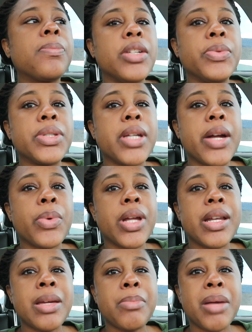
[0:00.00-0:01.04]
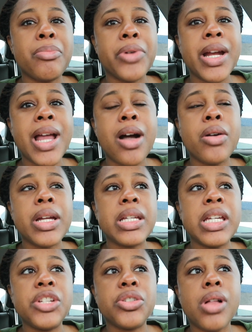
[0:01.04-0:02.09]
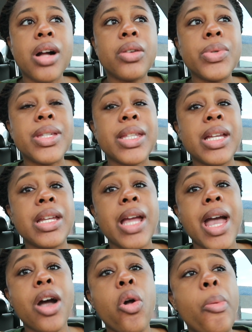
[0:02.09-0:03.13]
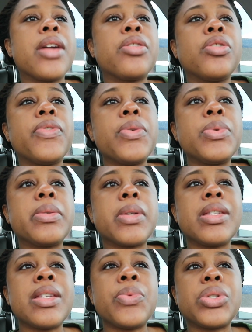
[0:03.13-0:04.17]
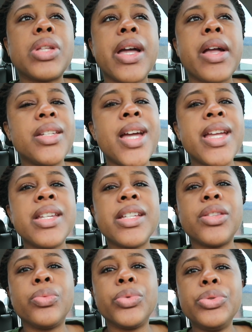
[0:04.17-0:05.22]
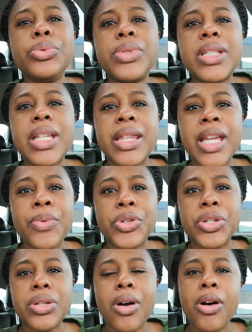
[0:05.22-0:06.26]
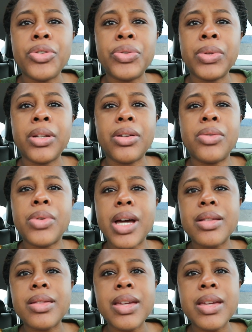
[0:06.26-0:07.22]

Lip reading: It was like when I did my braid out and each lock was standing out. I don't know if it was because it was like tightened at the roots and they were just all doing their own kind of